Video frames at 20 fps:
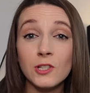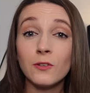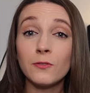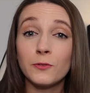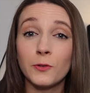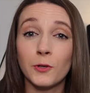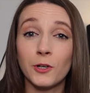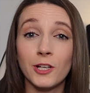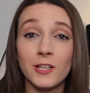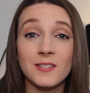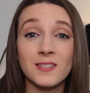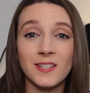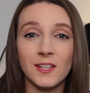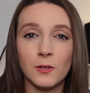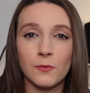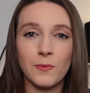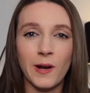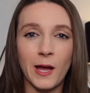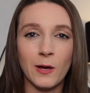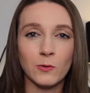to Florida's
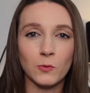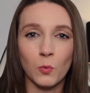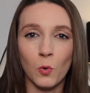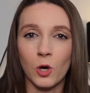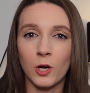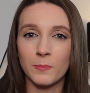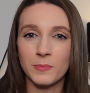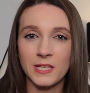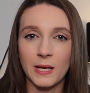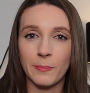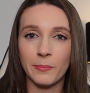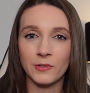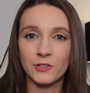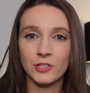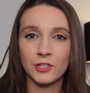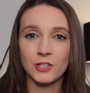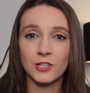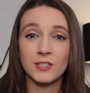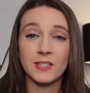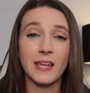year-round warm
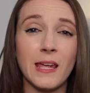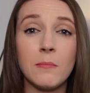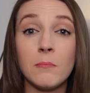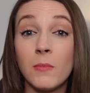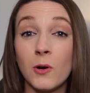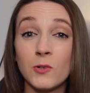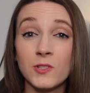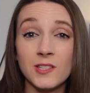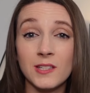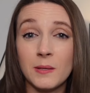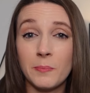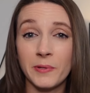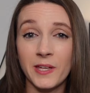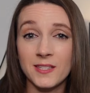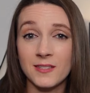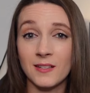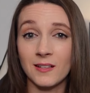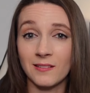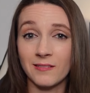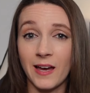temperatures and mostly
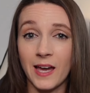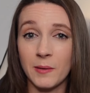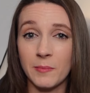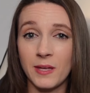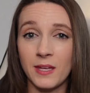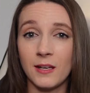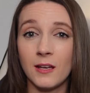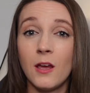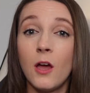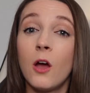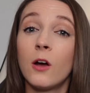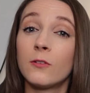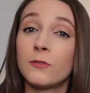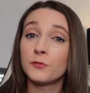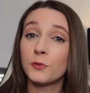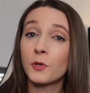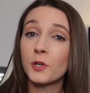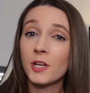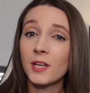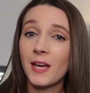pleasant climate,
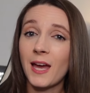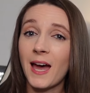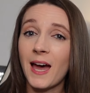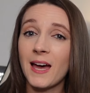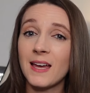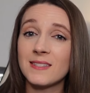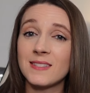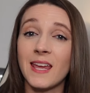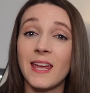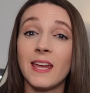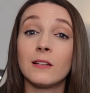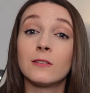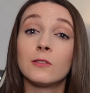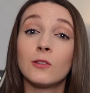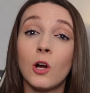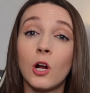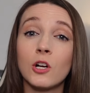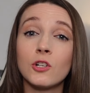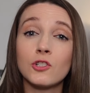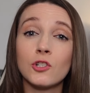Florida has a
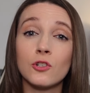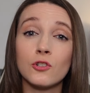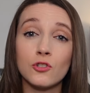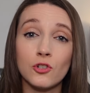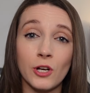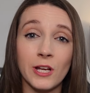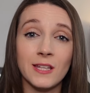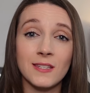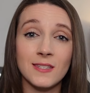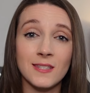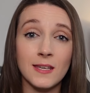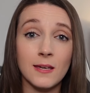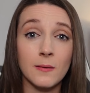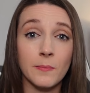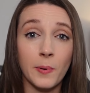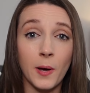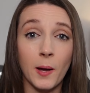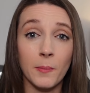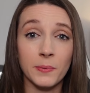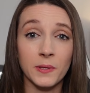larger
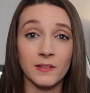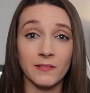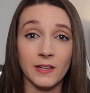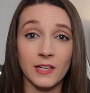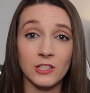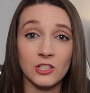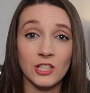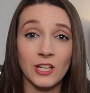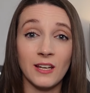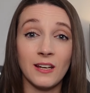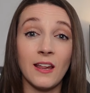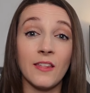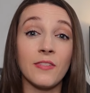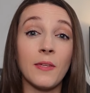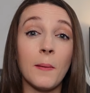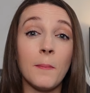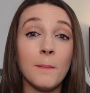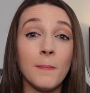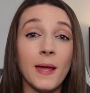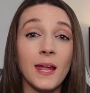transient population
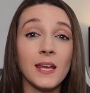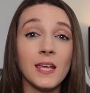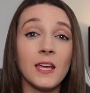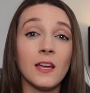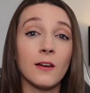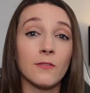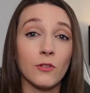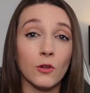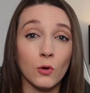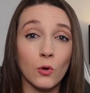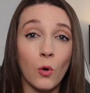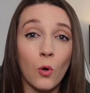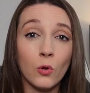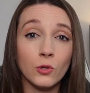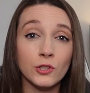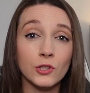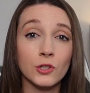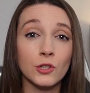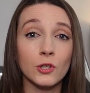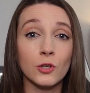than many of the
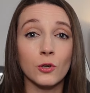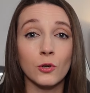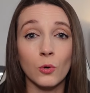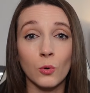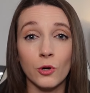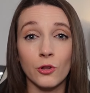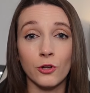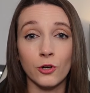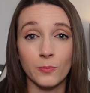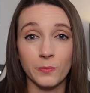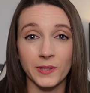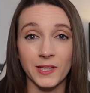colder northern